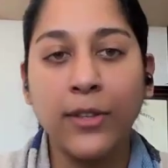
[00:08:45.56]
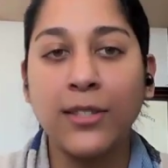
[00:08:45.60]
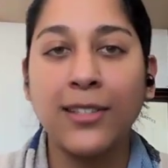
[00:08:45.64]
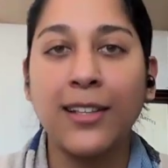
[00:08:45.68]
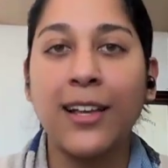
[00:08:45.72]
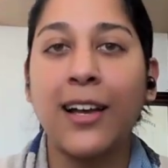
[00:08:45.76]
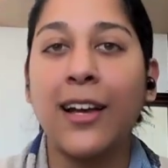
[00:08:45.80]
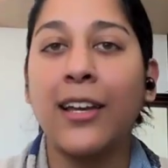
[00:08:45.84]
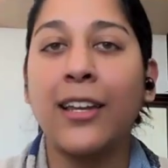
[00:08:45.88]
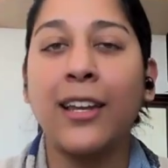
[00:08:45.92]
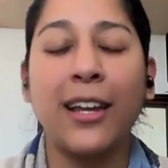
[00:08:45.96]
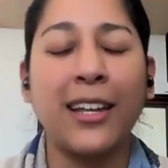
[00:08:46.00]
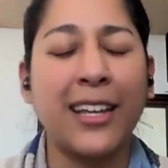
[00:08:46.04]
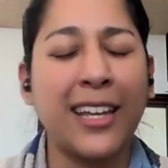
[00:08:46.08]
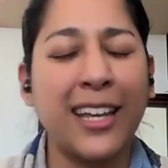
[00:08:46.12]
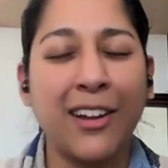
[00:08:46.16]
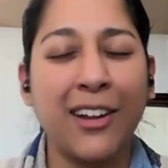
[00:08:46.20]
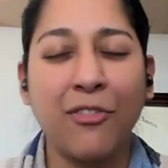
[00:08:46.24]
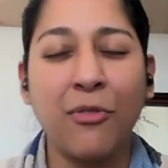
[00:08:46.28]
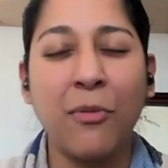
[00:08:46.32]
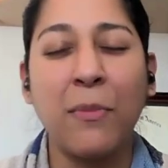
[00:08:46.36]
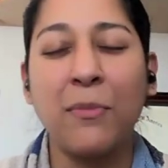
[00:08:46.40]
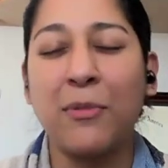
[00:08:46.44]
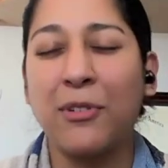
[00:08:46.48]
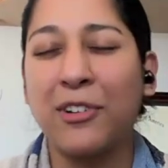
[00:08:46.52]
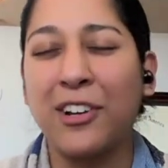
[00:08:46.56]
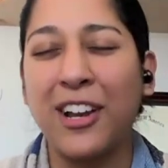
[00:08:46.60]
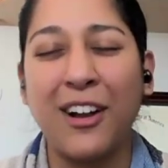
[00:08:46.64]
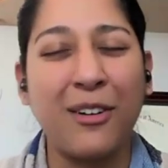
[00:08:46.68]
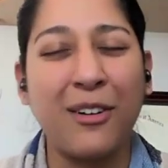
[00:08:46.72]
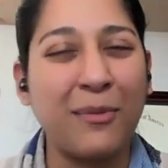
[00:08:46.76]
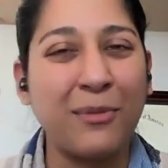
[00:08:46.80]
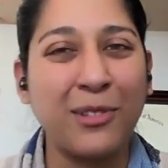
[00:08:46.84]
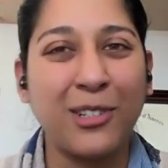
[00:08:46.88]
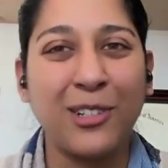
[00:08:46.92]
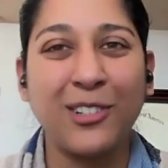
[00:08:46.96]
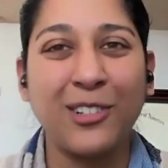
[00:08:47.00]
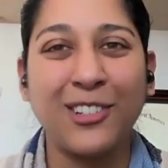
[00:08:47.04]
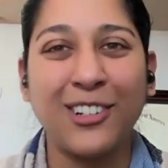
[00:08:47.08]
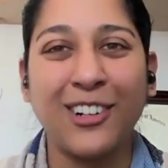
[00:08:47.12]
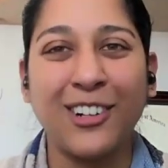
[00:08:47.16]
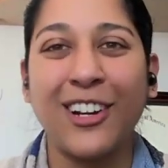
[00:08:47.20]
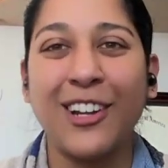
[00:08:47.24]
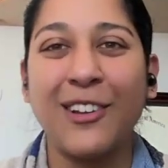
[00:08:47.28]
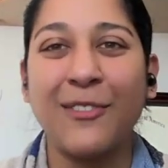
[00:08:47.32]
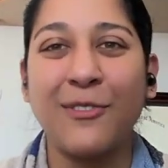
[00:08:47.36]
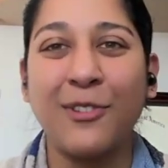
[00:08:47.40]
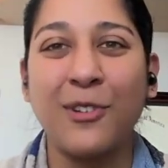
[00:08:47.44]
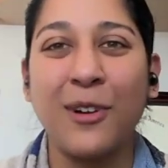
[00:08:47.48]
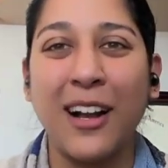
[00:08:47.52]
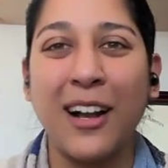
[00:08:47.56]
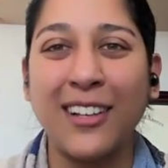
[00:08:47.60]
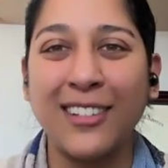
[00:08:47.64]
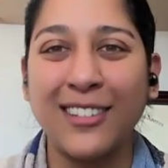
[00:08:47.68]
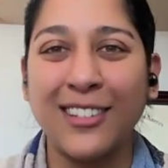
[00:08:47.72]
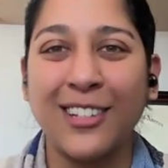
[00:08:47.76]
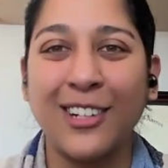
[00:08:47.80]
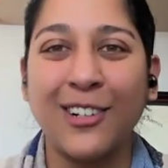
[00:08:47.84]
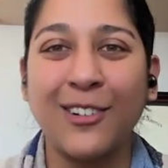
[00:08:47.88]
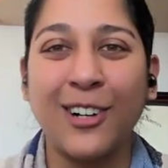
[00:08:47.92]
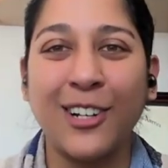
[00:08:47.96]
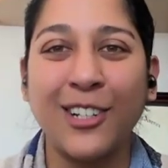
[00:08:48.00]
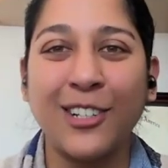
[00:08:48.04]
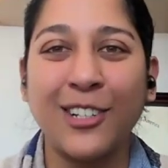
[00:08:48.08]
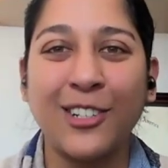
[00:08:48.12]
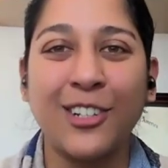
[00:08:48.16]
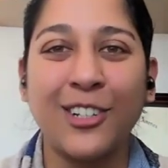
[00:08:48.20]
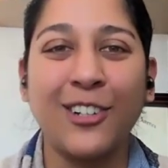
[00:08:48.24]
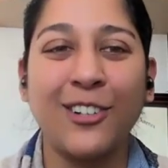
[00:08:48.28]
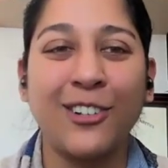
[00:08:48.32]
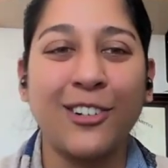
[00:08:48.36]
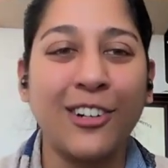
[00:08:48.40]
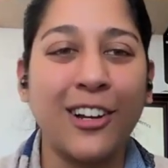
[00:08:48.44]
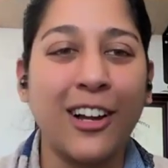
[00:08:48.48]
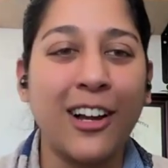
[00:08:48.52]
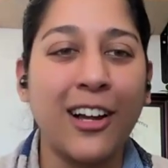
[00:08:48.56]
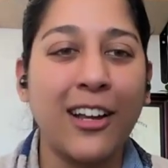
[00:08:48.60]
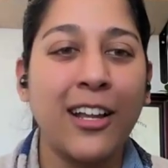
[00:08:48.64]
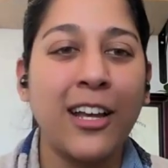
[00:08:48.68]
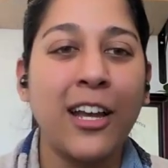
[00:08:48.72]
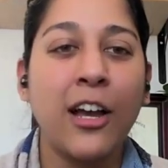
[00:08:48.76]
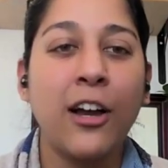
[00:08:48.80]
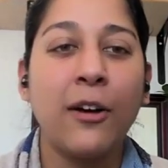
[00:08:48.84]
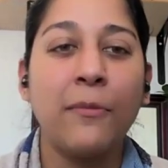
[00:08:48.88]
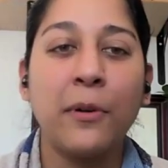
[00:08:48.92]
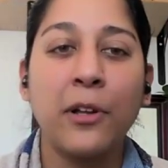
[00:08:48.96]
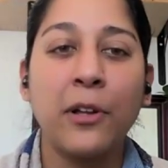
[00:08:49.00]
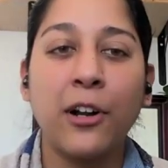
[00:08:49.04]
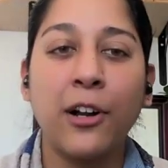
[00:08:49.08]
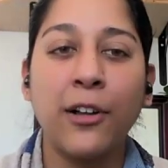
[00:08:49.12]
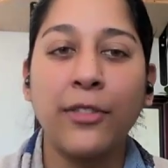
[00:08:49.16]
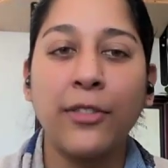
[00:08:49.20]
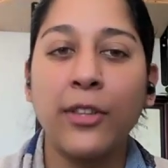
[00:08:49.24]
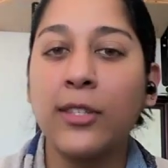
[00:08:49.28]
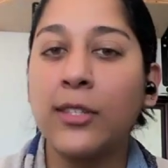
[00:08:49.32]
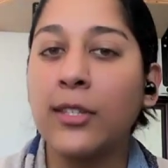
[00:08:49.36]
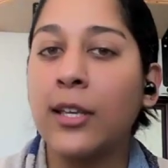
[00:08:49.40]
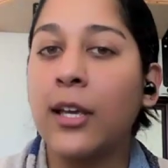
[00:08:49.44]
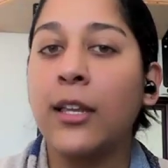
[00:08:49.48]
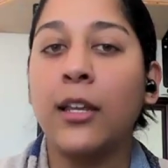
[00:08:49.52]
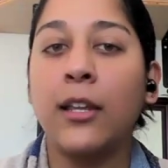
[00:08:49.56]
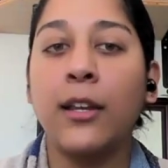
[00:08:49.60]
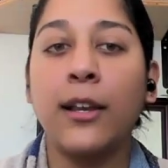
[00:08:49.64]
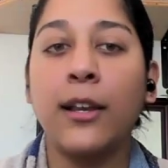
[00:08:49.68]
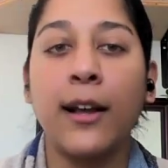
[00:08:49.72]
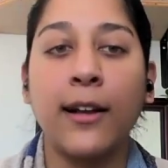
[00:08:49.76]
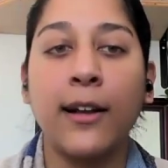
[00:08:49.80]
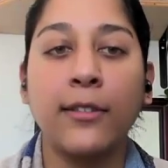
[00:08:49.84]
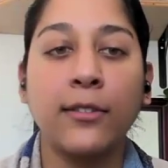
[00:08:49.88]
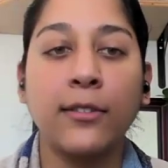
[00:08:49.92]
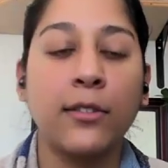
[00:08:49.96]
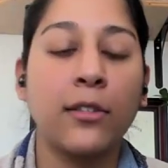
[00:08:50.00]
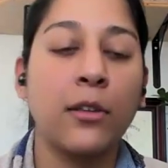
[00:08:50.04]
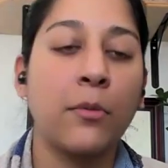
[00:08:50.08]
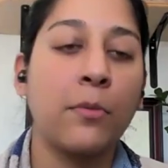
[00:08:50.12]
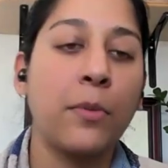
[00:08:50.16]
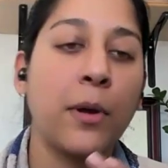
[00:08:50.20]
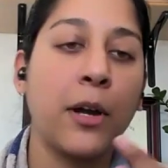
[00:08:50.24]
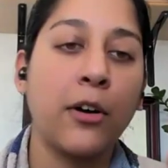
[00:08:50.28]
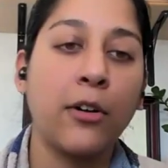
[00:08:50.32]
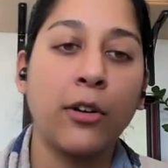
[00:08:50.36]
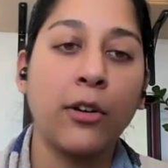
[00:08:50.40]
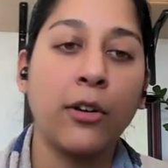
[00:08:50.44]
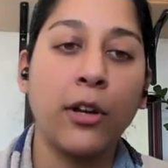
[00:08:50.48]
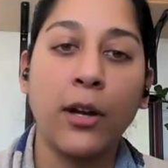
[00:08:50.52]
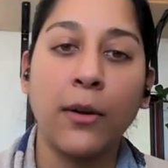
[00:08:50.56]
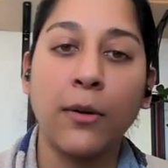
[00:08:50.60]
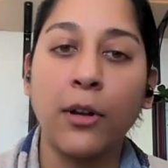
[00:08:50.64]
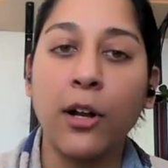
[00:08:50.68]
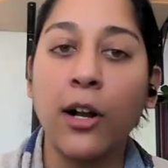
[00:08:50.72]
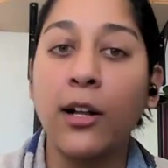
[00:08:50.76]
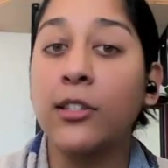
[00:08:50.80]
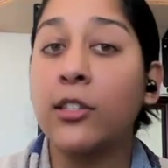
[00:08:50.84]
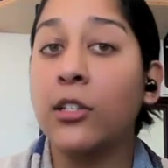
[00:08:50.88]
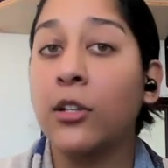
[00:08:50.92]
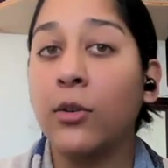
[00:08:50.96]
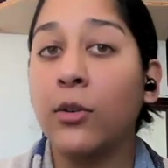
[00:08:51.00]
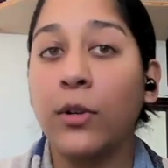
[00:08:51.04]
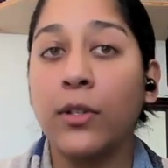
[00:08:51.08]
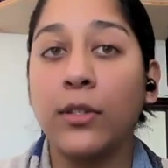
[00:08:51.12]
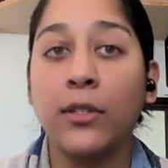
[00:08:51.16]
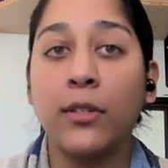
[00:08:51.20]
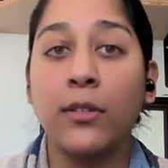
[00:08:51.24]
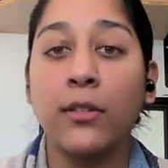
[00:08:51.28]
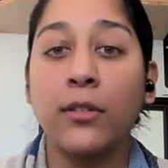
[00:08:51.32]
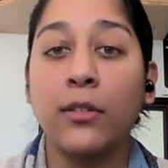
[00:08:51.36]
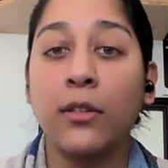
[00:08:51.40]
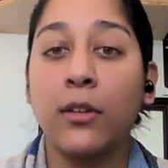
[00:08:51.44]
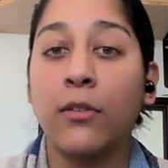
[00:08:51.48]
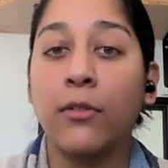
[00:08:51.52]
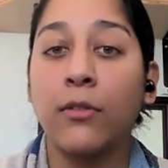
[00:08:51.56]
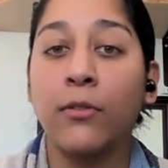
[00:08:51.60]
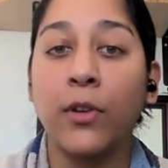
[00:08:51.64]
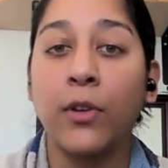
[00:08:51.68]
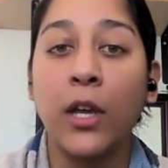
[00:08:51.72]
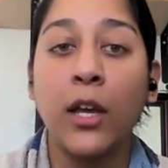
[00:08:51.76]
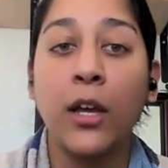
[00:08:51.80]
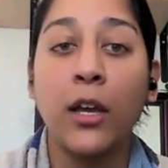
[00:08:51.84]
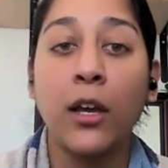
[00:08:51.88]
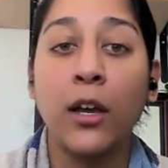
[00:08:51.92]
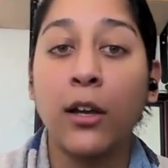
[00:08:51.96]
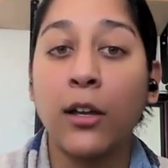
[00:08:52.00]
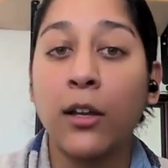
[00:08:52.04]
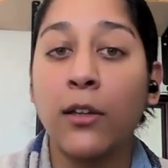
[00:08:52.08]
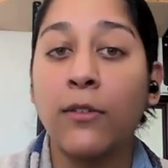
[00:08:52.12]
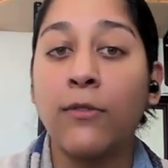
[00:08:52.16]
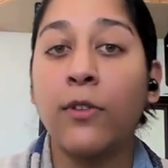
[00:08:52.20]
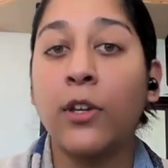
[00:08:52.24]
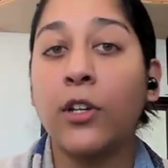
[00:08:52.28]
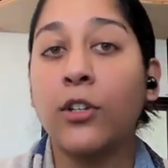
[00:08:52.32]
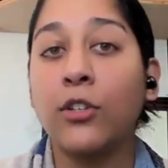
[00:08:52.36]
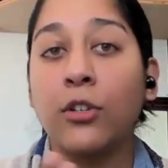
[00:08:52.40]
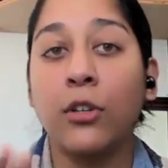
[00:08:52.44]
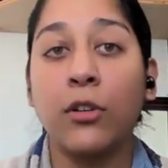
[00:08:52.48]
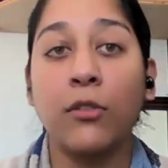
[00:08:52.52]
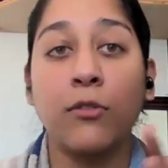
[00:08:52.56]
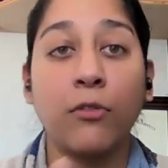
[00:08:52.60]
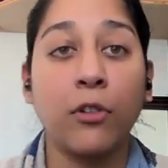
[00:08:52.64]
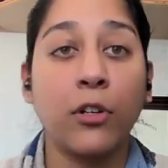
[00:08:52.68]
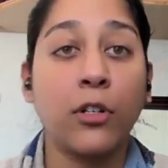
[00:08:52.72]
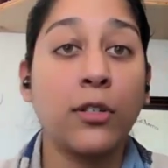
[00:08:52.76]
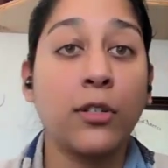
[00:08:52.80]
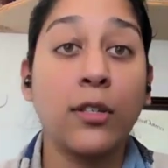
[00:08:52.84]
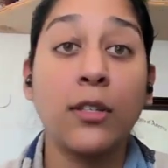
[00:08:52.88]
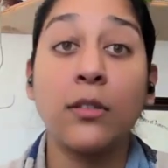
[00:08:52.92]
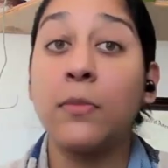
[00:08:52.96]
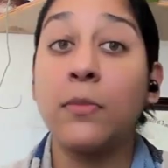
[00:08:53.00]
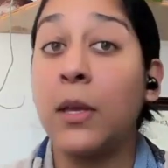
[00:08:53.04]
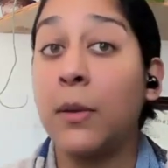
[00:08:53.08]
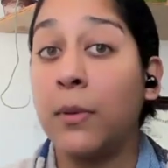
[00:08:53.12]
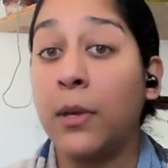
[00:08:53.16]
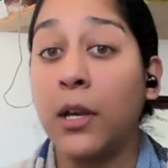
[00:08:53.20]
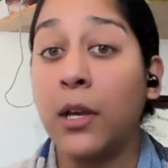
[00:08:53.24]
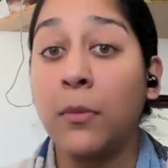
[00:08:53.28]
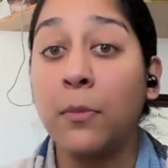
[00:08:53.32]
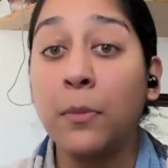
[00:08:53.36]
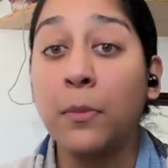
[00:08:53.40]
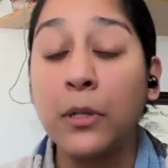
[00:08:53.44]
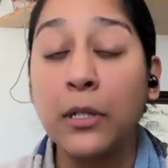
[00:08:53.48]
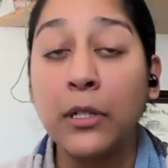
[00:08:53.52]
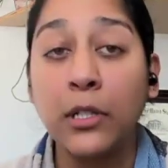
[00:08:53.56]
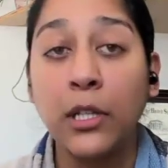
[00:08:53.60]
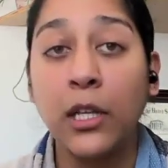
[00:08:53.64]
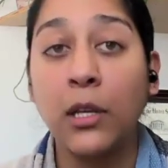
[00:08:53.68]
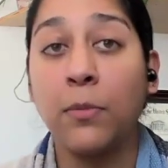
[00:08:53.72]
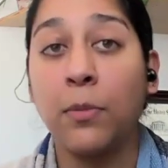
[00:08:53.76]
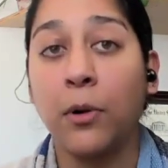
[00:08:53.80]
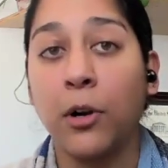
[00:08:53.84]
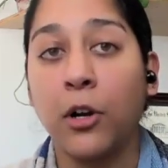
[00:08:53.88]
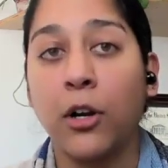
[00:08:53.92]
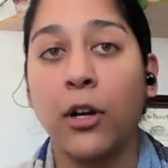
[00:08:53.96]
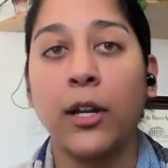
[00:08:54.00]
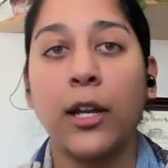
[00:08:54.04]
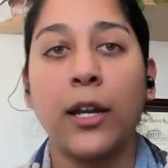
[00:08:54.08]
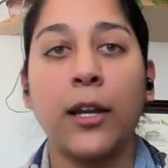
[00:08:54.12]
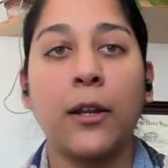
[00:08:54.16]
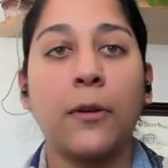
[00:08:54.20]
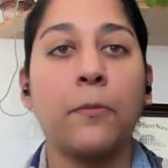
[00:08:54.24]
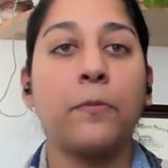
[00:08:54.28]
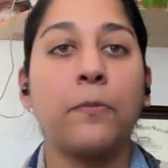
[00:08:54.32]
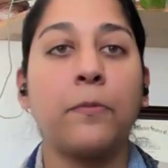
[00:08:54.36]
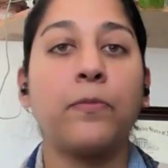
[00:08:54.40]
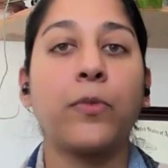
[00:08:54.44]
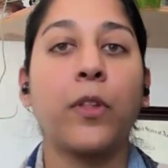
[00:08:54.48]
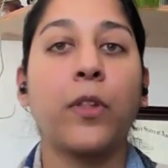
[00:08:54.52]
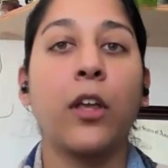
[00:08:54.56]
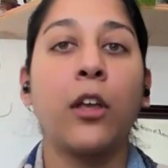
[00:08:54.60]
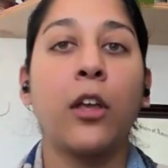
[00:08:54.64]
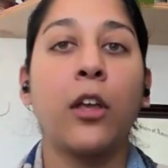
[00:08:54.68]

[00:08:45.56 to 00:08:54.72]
the slide, I can't remember now, I'm so sorry if you asked the question or not, but on the slide it asks about consequences of a conviction versus maybe a plea bargain.